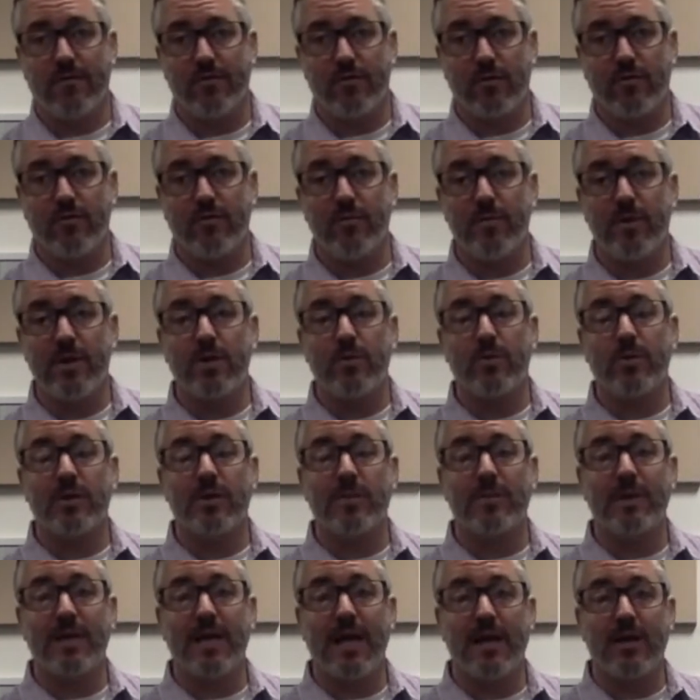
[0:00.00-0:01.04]
you're familiar with the
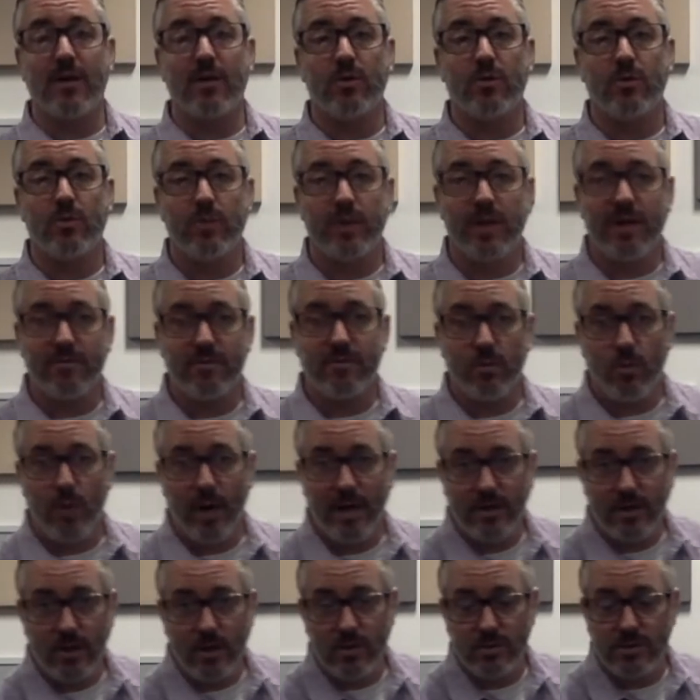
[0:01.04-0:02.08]
piano, we have the
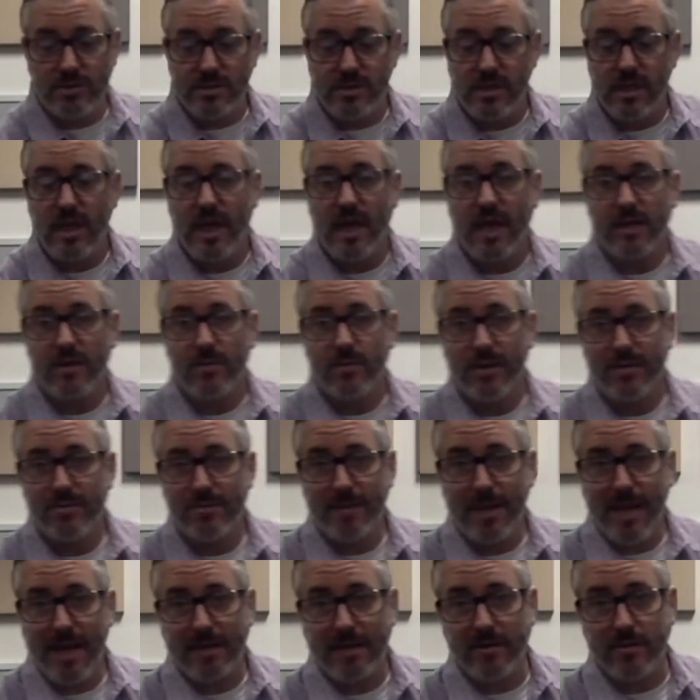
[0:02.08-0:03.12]
white notes and then we have the
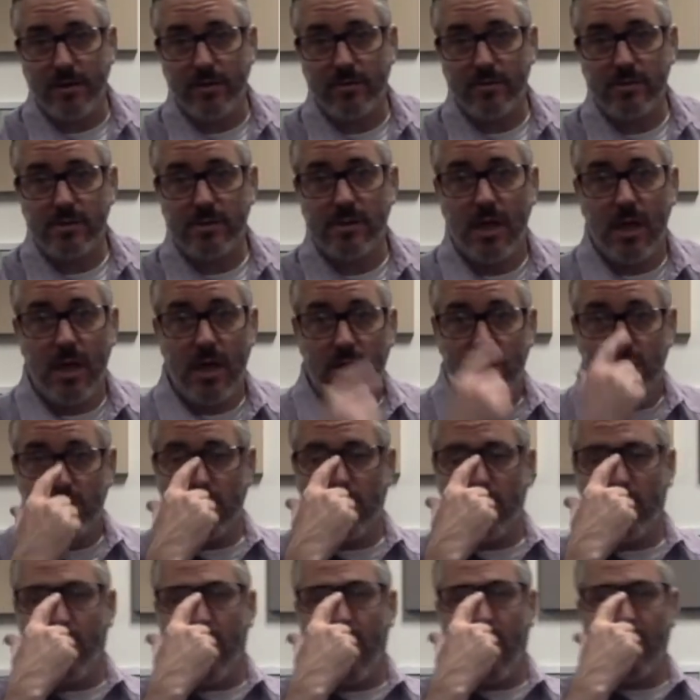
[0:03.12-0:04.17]
black notes.
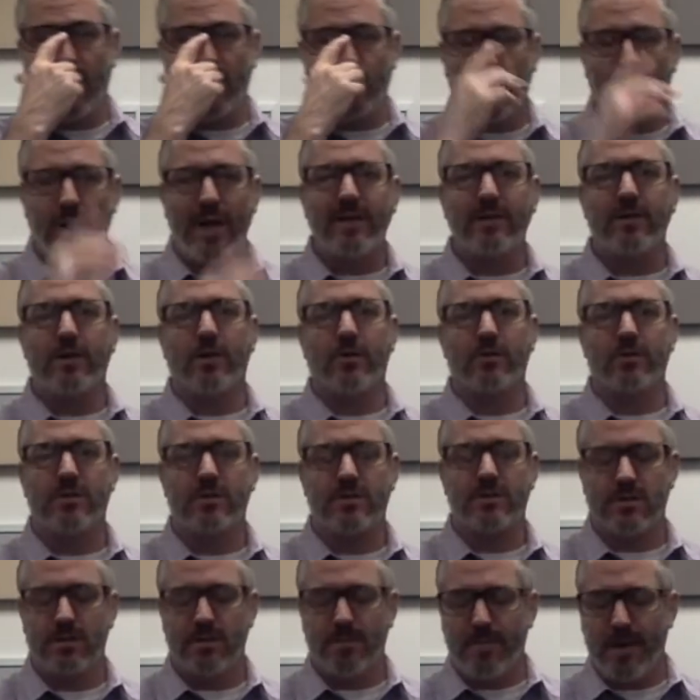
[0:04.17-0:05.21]
So on the white
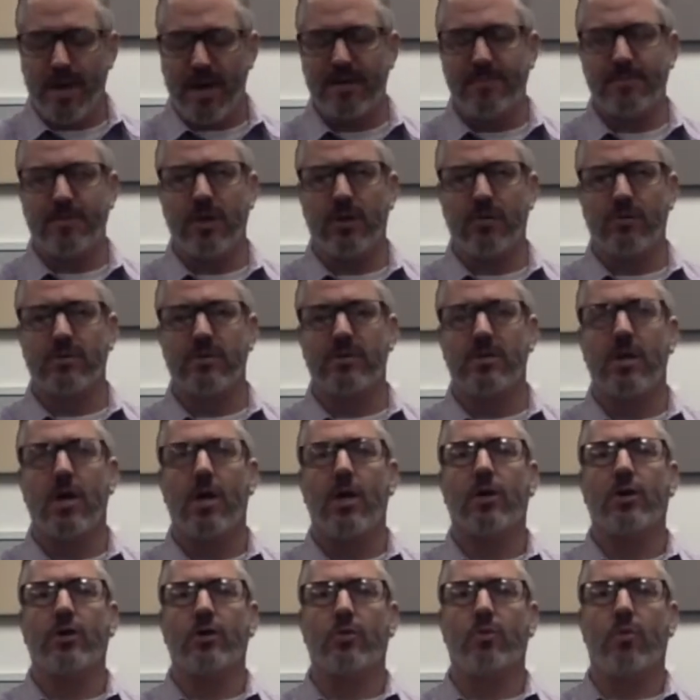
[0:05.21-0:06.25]
notes, the bottom notes,
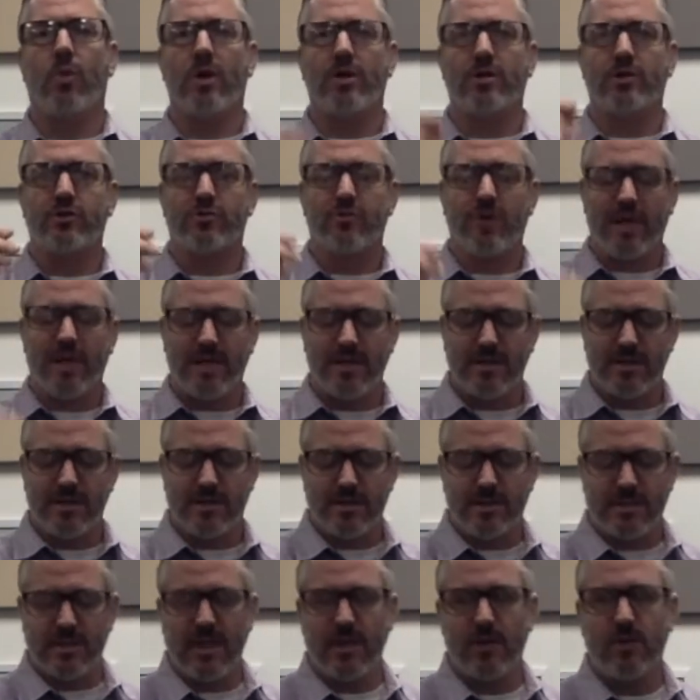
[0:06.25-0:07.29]
you want to strike in the
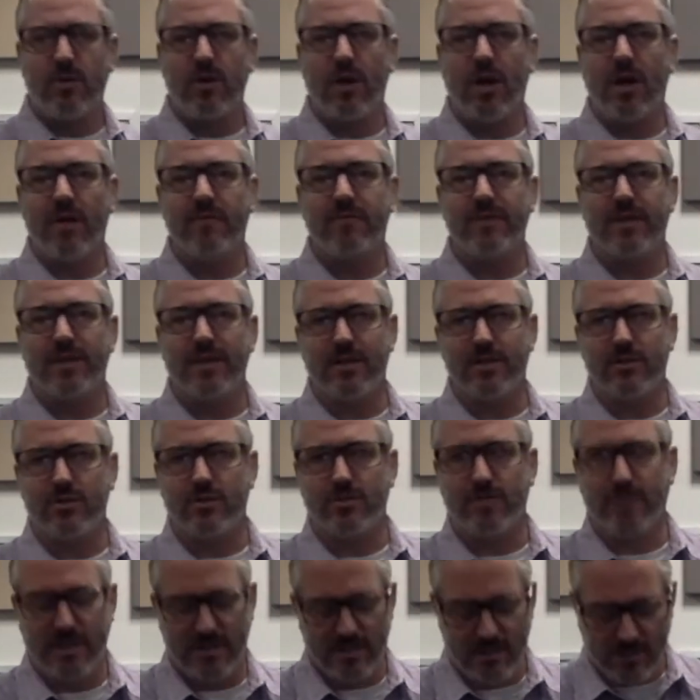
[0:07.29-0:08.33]
center of the
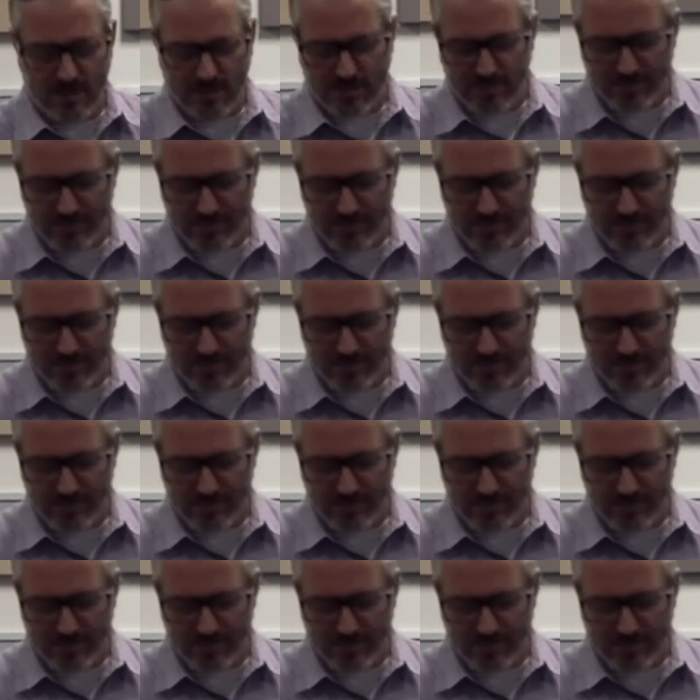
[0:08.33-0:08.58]
instrument.